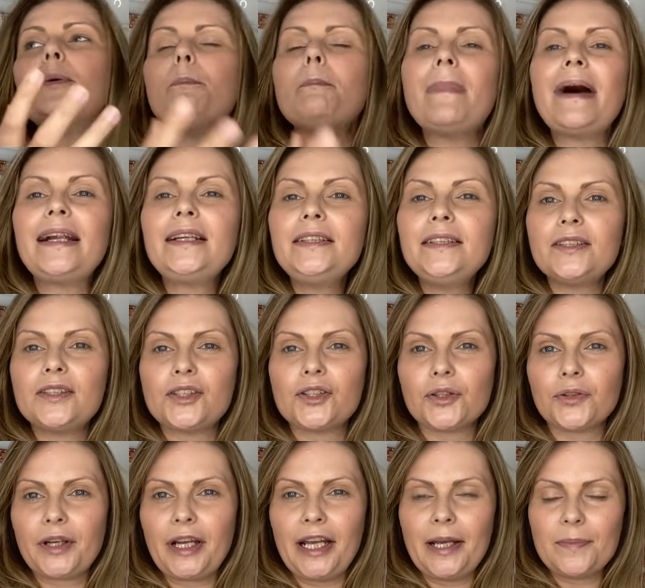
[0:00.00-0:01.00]

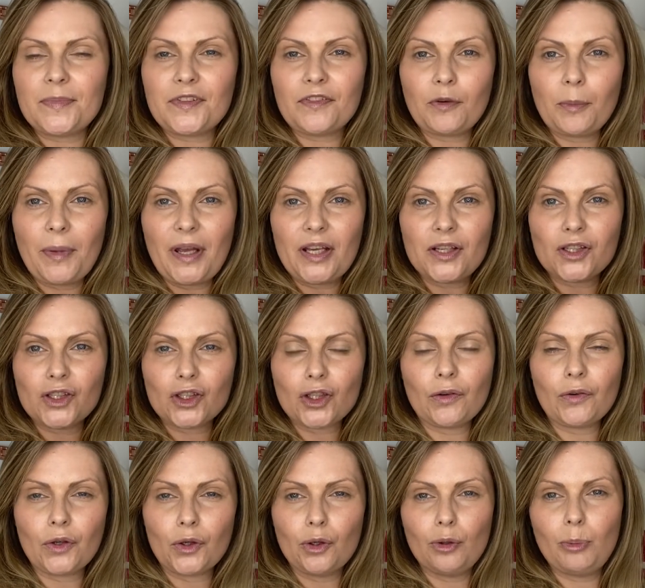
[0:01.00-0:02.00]
manuscripts from a
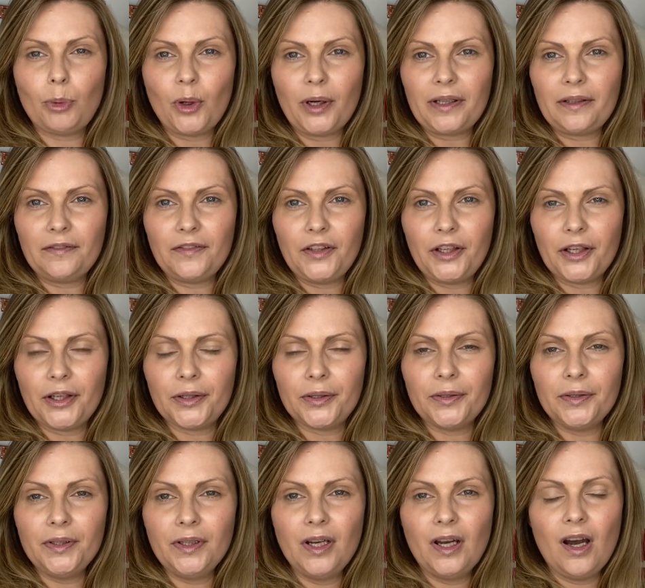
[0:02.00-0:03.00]
historical point of
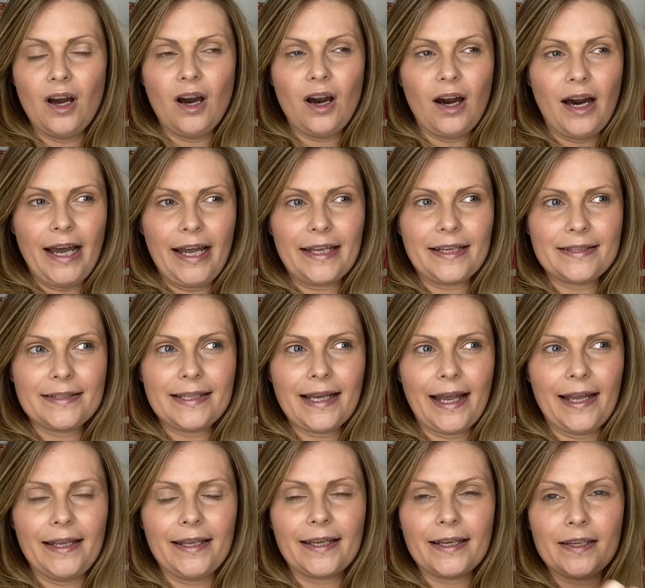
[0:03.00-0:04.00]
view, I can
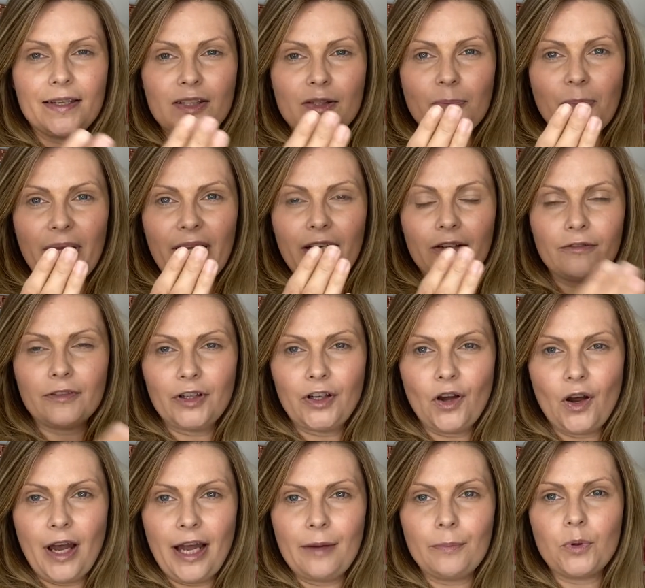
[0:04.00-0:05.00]
take as being
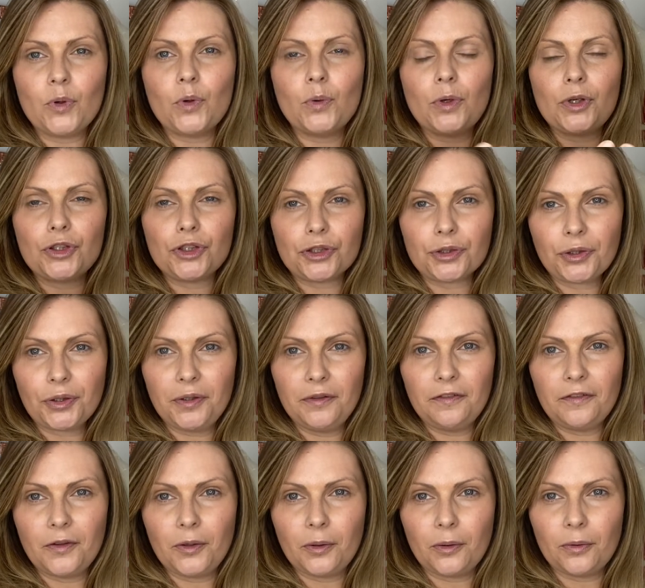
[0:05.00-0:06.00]
reliable,
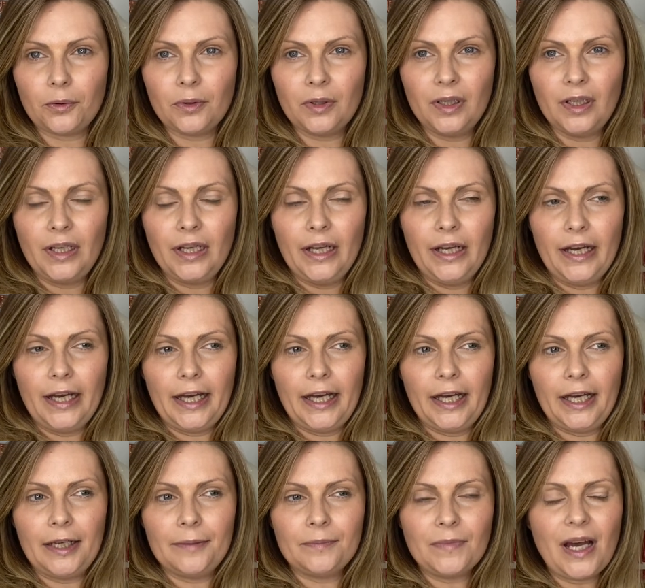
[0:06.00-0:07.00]
truthful.
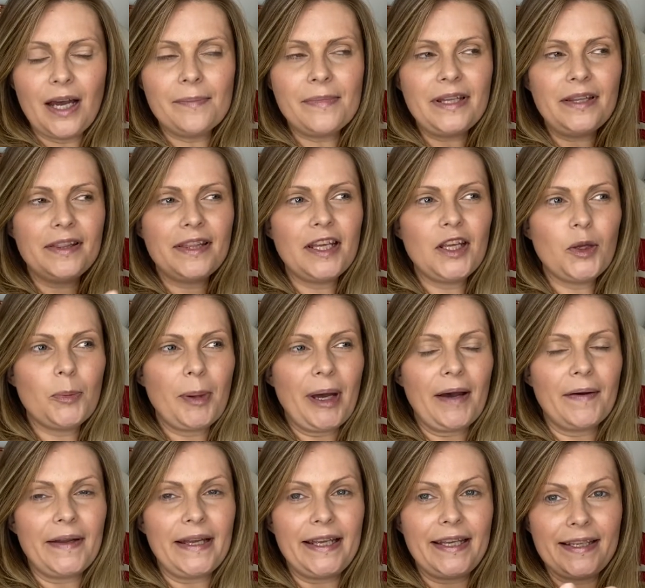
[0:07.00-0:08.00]
Um, I mean, think
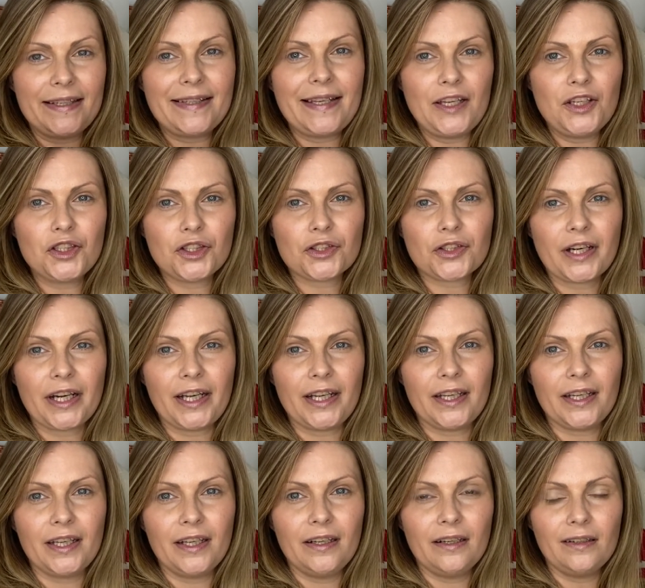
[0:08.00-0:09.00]
about it, it's
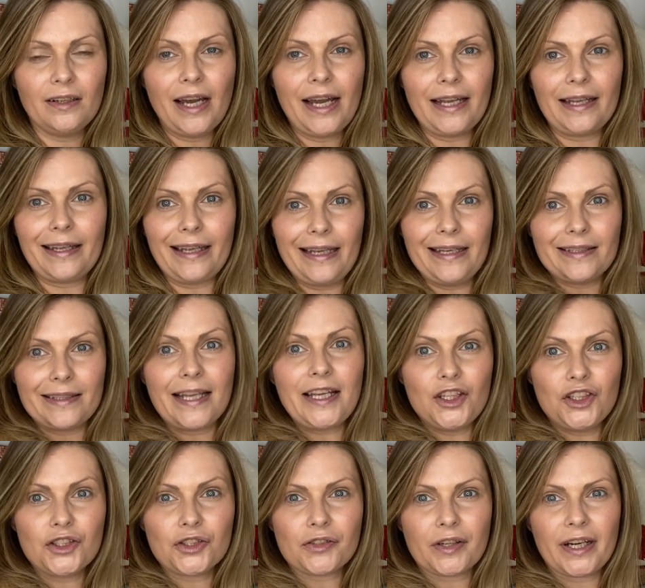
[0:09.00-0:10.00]
history. Like, it's
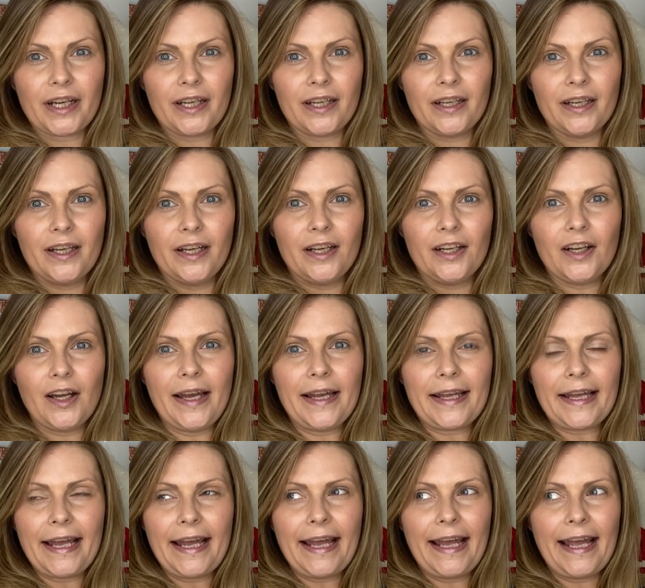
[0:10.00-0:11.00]
history.
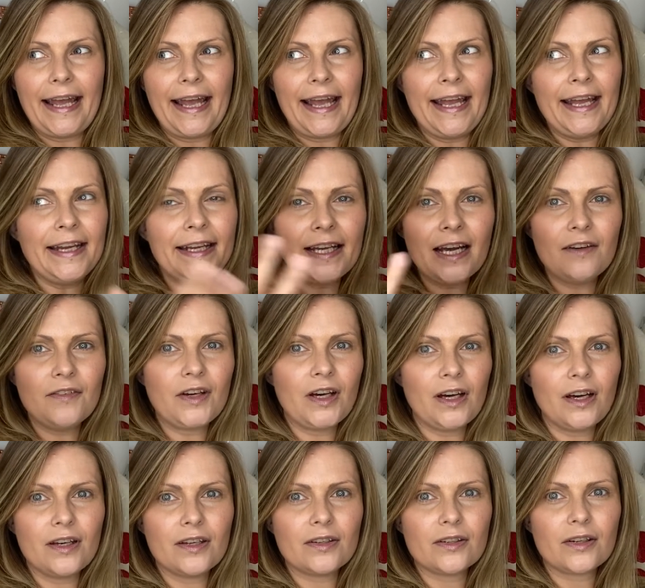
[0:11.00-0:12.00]
Like, any
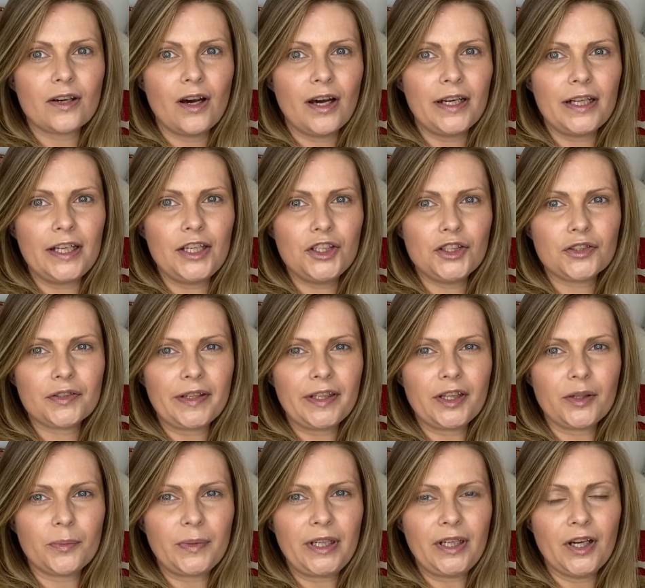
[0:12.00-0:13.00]
other kind of history
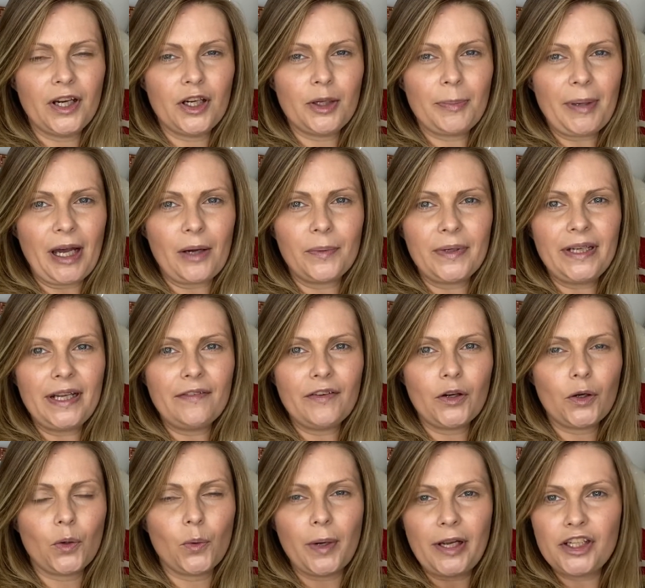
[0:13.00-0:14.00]
that we learn about, we never
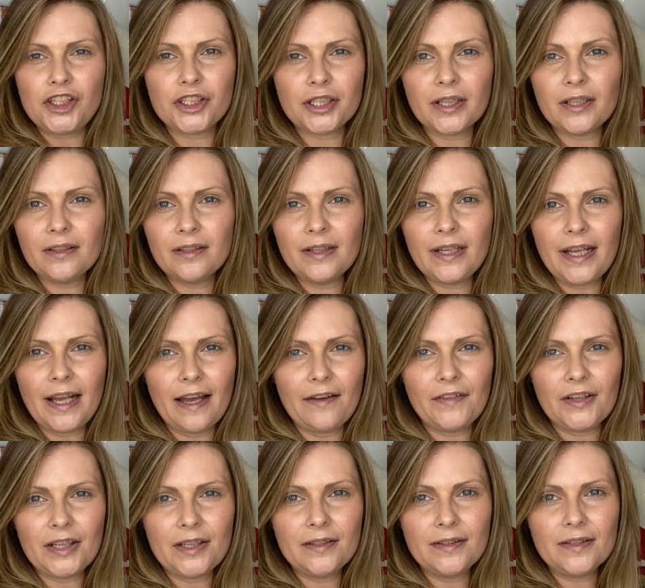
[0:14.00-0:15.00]
question the
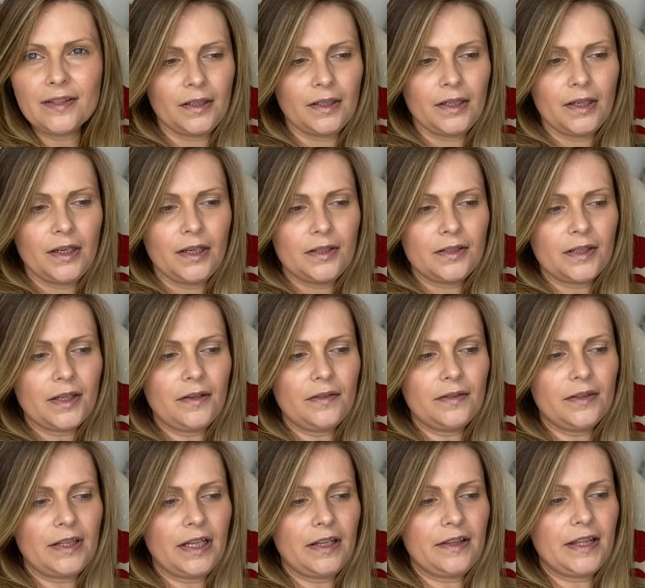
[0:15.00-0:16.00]
evidence. So
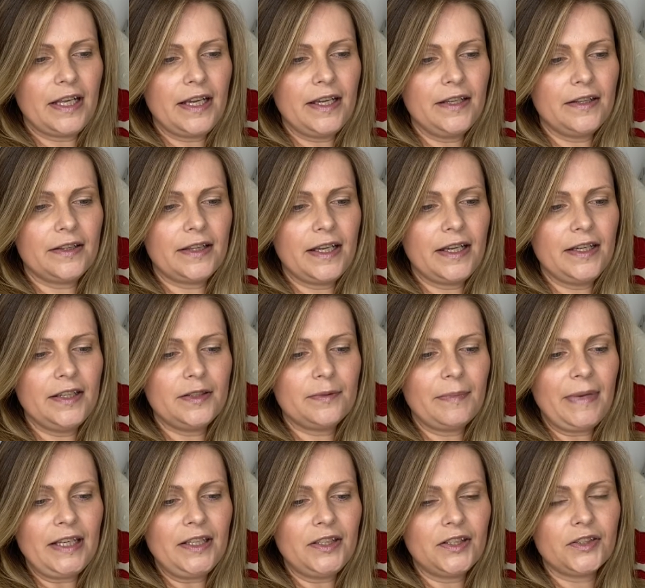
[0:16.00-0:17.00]
the, the, these
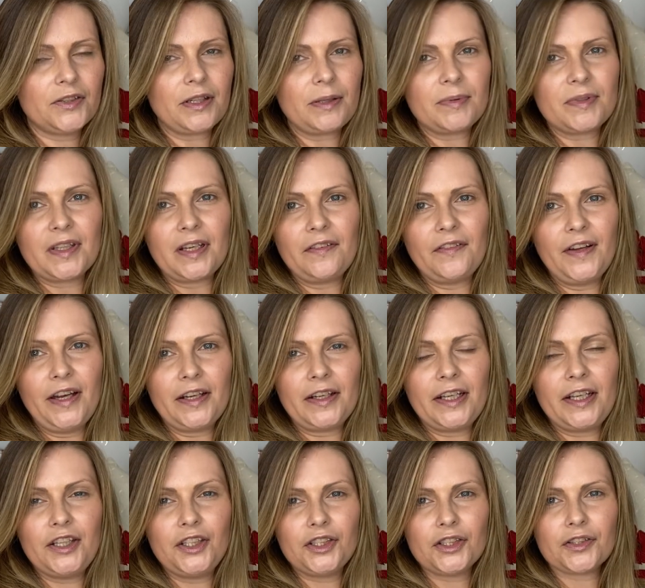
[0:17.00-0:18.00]
manuscripts that are found are
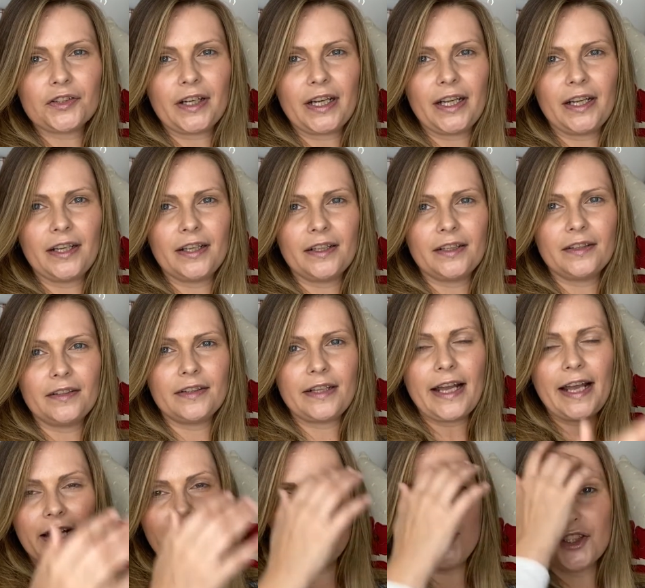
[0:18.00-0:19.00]
history.
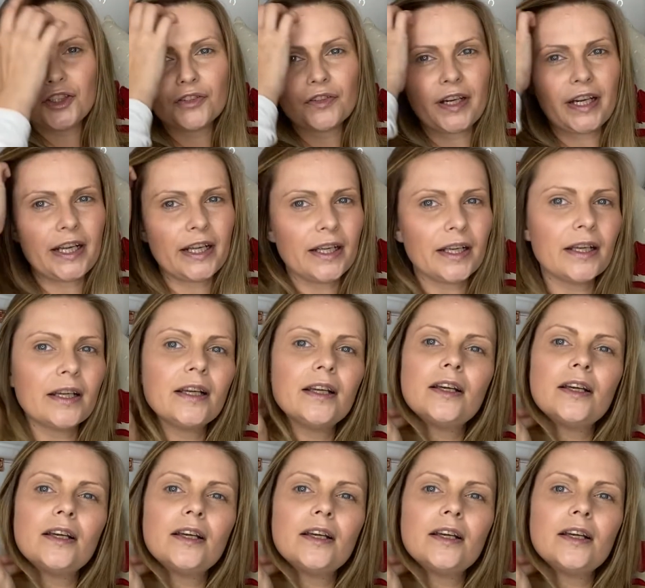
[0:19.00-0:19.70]
They're history.